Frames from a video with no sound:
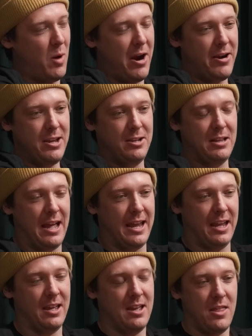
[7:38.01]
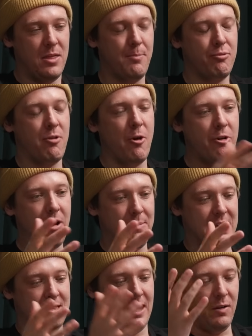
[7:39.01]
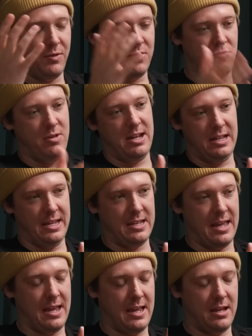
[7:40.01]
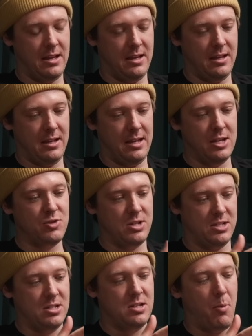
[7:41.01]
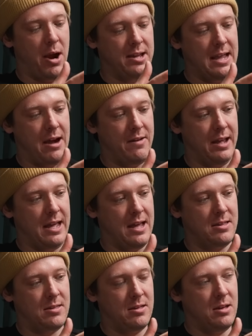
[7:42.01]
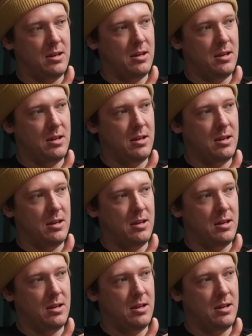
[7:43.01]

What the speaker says: Where are you? Like, the program itself is really interesting to break down, I guess.